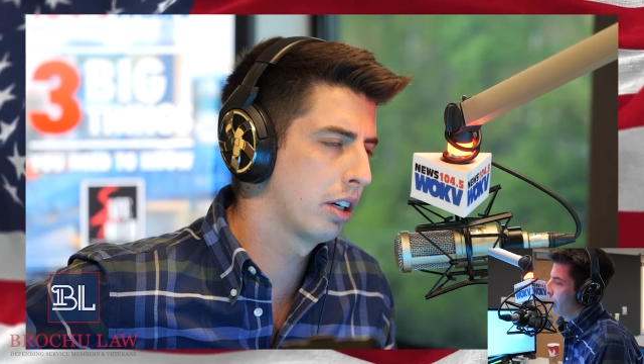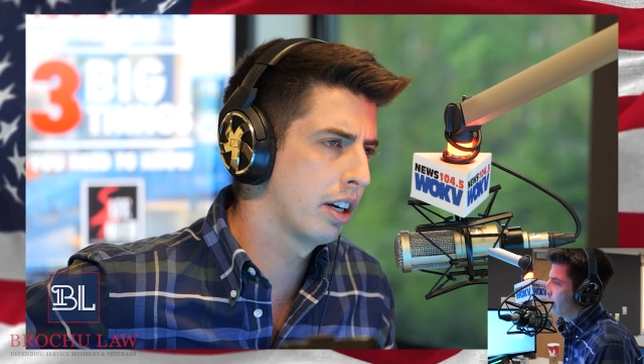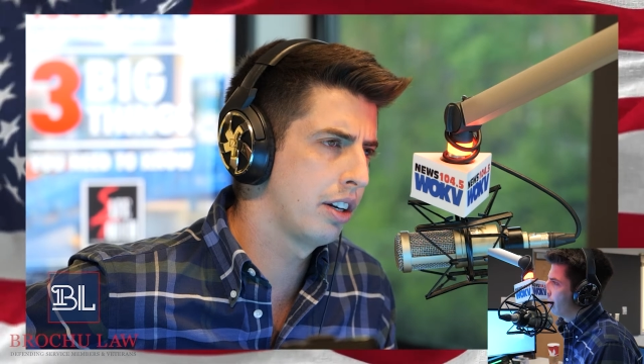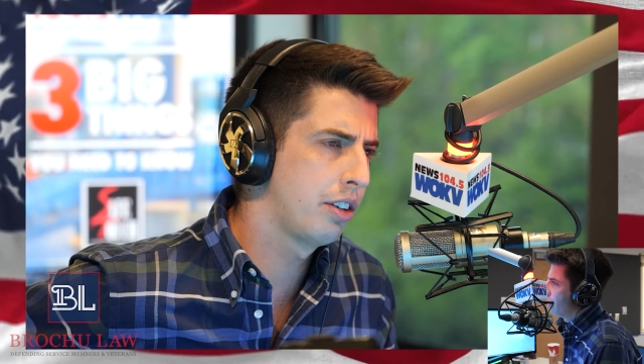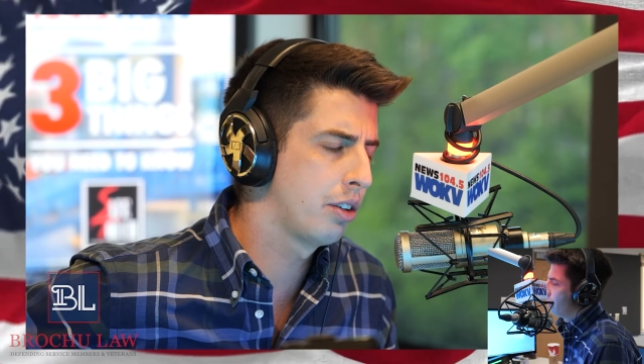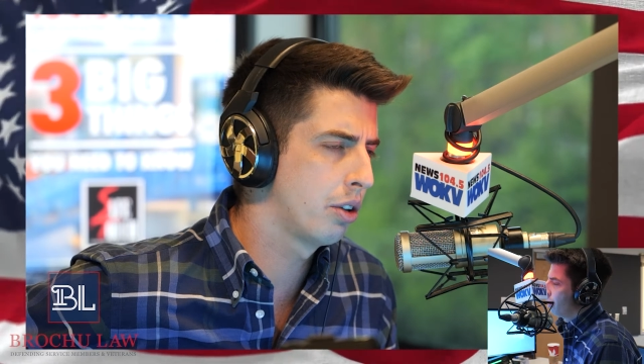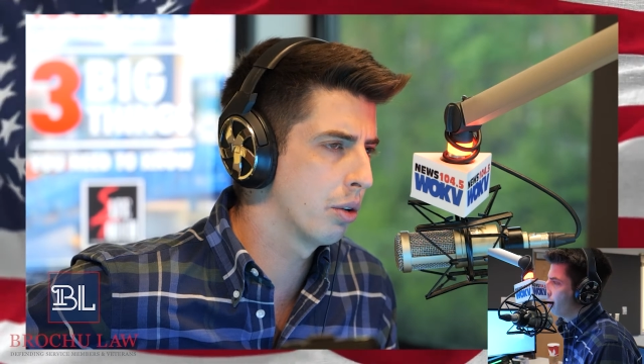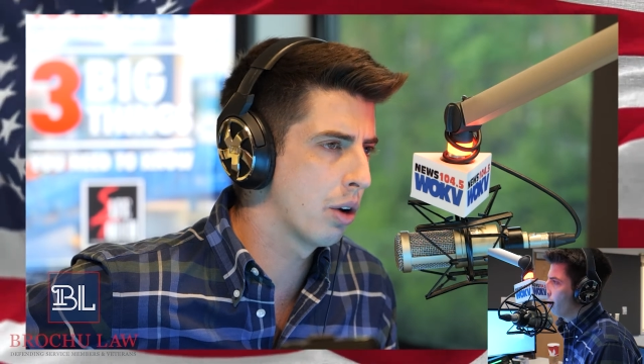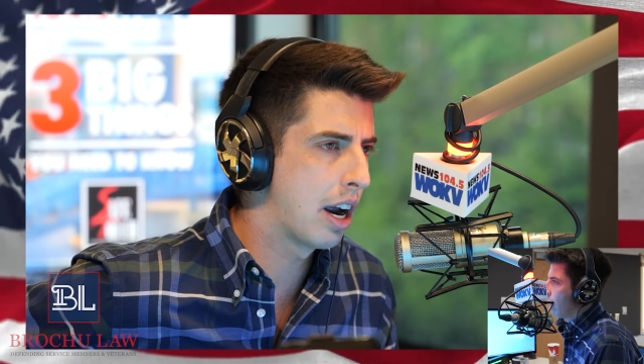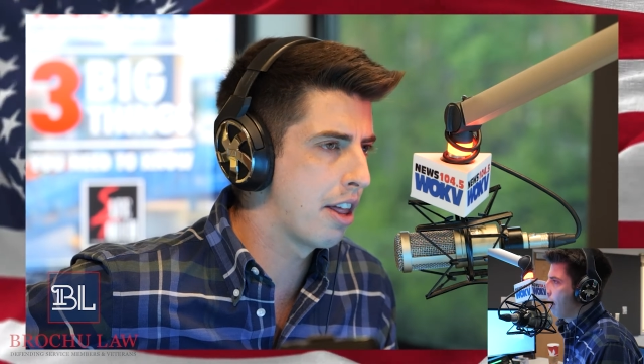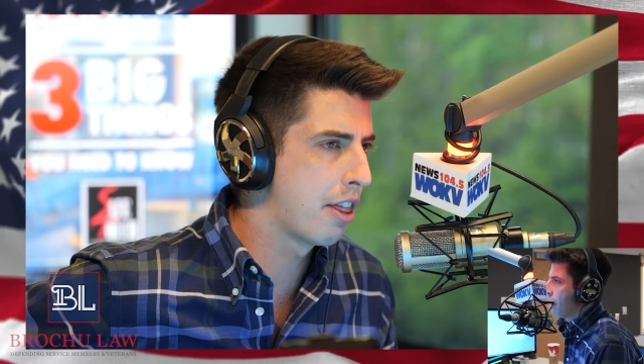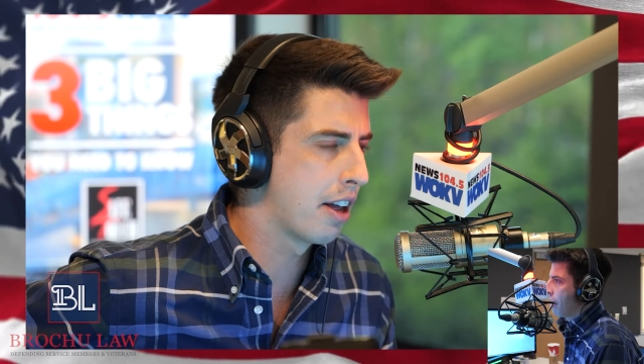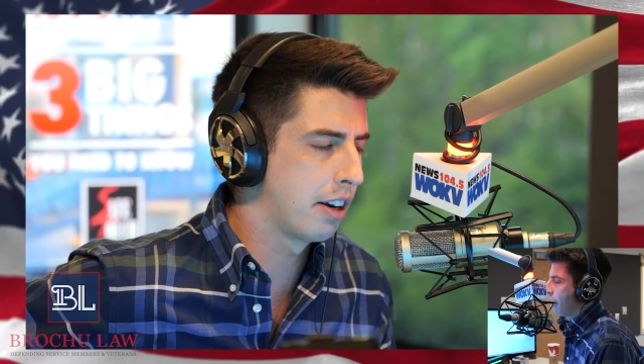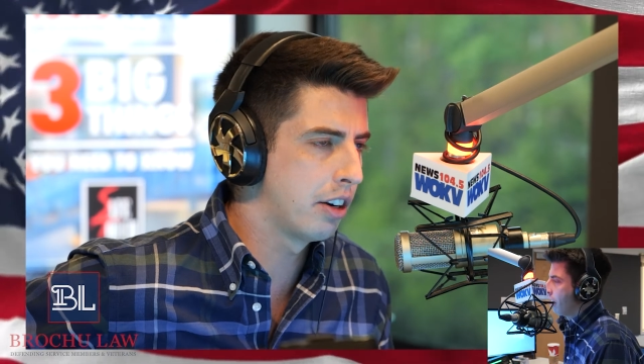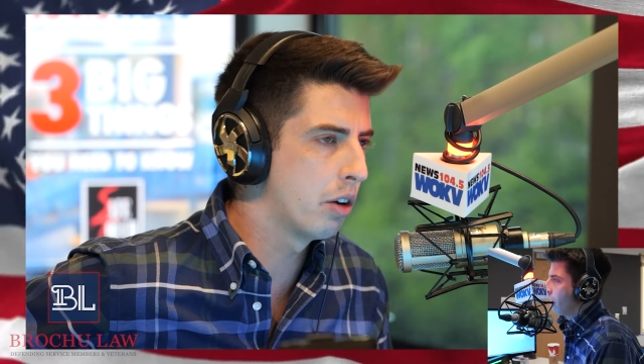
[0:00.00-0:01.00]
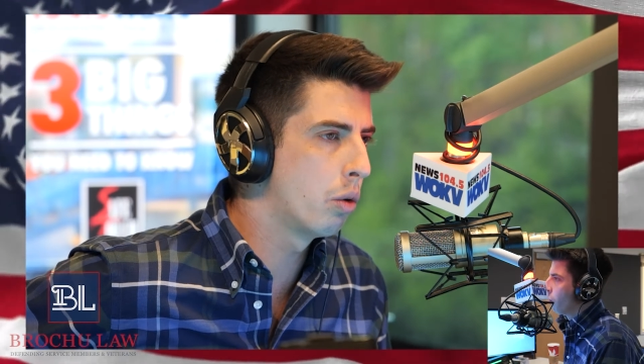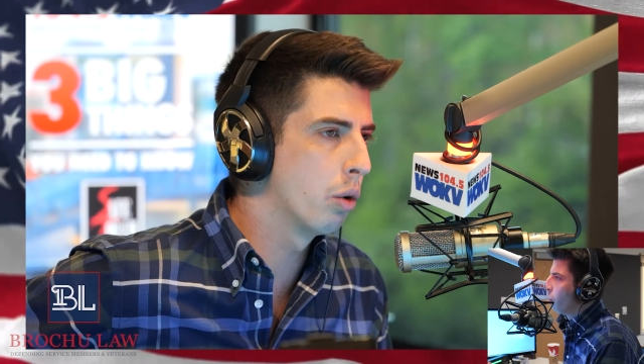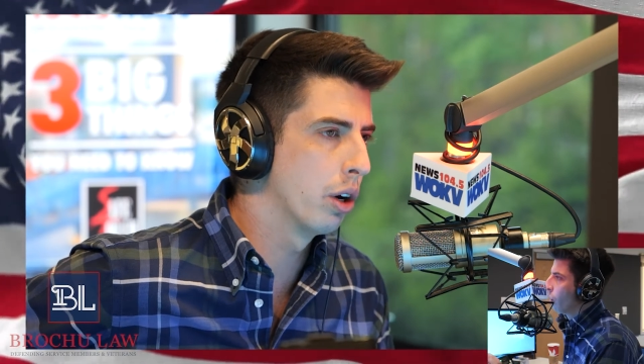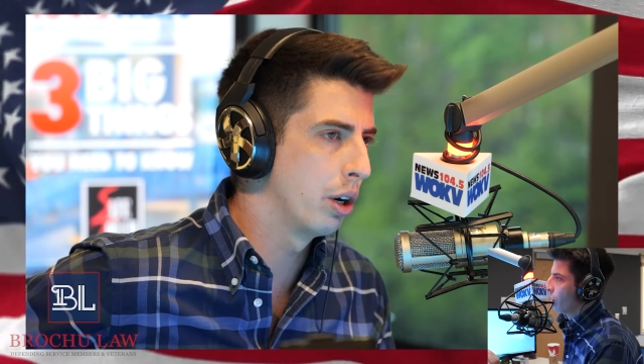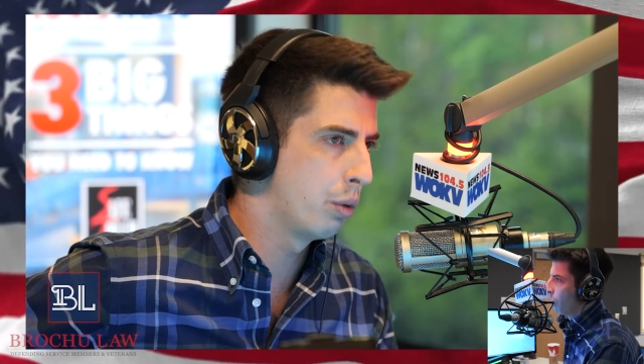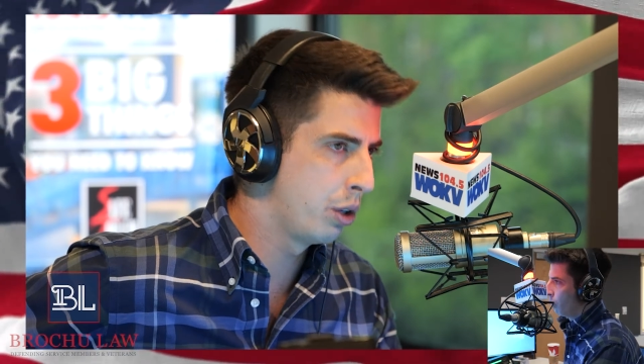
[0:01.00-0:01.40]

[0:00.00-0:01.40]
going to do the right thing. Don't worry.